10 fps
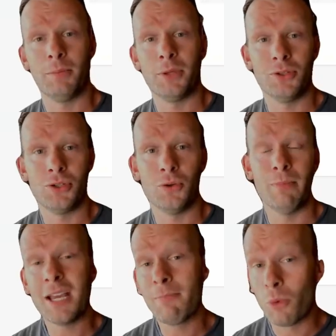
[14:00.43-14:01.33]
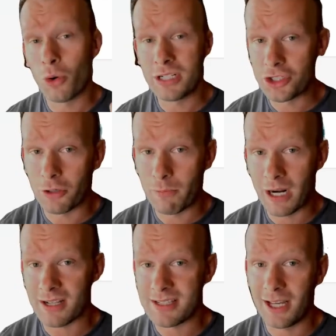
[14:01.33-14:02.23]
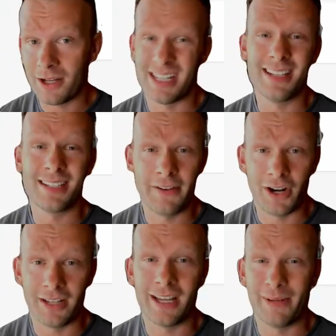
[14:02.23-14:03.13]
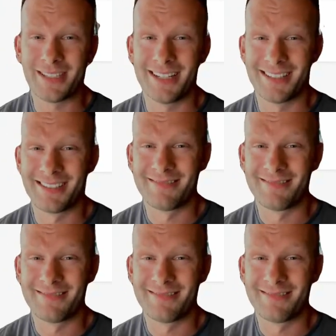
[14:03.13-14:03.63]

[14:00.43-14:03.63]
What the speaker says: you to make more digital product sales inside your online business.